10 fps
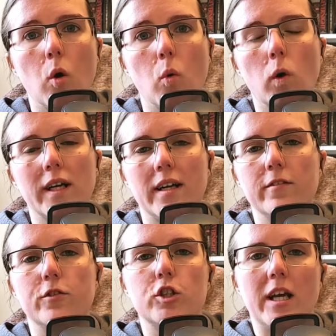What kind of
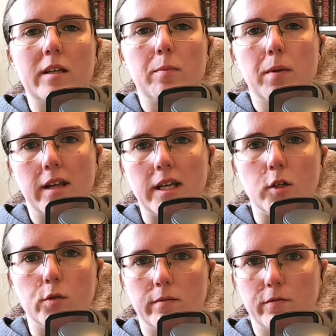shape are they
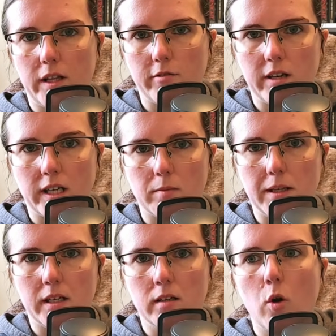using for their anatomy?